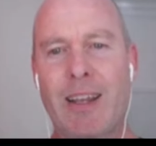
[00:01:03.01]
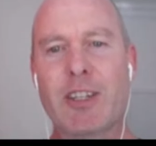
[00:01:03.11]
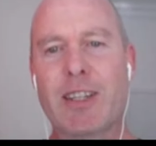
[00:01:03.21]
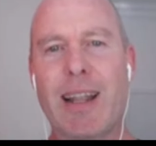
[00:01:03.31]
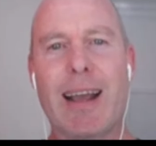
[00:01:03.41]

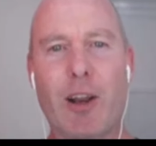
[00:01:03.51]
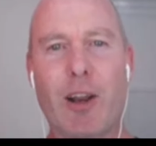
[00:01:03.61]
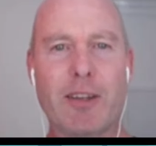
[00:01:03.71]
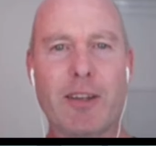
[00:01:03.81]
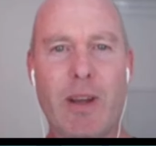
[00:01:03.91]
Just like
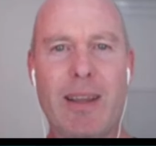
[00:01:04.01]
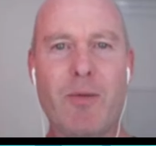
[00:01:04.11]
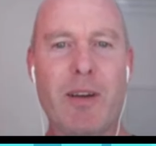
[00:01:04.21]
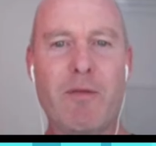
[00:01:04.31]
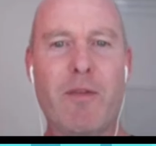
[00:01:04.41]
last week,
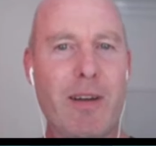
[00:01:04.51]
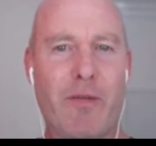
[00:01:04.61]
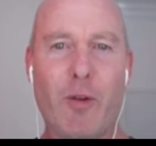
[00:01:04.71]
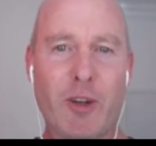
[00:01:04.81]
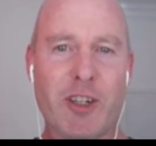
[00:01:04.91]
we're very
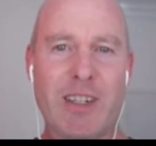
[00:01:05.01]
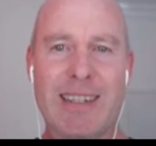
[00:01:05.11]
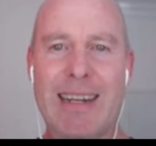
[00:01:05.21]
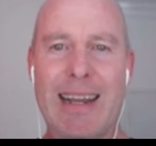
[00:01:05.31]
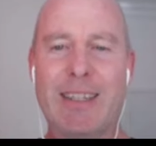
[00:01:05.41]

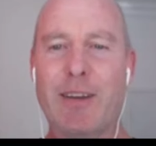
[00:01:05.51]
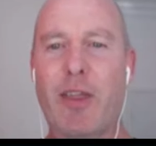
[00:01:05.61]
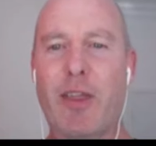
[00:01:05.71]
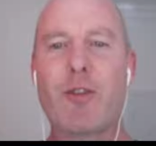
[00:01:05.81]
fortunate today to have